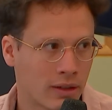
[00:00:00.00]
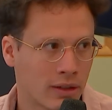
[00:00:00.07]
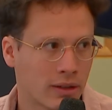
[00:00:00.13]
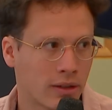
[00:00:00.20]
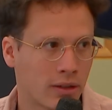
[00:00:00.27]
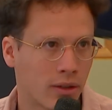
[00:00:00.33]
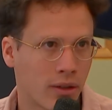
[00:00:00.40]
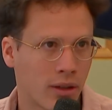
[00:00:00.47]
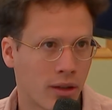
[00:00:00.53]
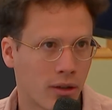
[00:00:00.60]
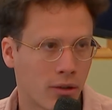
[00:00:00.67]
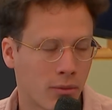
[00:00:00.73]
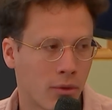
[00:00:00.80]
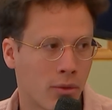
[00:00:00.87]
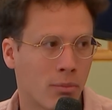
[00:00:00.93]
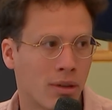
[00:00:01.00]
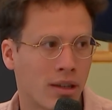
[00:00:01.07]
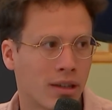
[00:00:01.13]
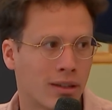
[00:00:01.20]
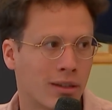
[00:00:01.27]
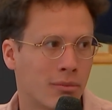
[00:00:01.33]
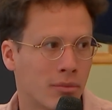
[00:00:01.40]
is, you think, the
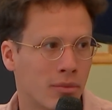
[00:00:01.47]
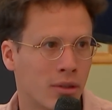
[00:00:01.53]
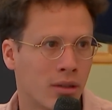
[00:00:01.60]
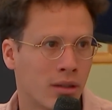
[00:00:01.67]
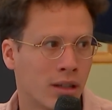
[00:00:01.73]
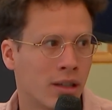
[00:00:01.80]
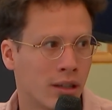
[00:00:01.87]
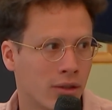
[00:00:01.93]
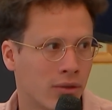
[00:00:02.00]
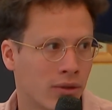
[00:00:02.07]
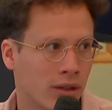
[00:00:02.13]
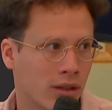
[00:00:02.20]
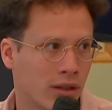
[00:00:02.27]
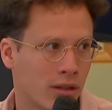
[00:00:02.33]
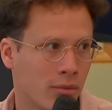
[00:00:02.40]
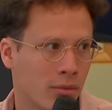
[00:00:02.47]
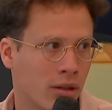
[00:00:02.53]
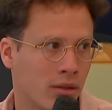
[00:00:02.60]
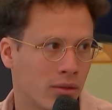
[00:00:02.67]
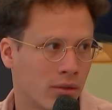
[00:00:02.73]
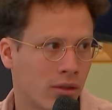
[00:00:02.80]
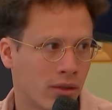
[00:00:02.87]
biggest inconvenient
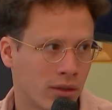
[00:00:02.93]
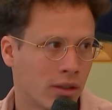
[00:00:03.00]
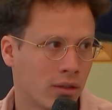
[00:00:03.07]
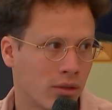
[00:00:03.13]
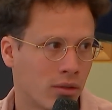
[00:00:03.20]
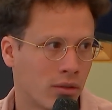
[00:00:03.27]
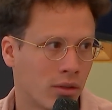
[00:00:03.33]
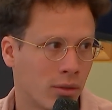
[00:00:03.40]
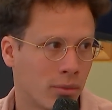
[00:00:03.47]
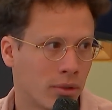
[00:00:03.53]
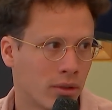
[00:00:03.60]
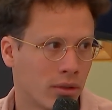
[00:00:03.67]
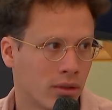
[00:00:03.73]
about Zika rollups?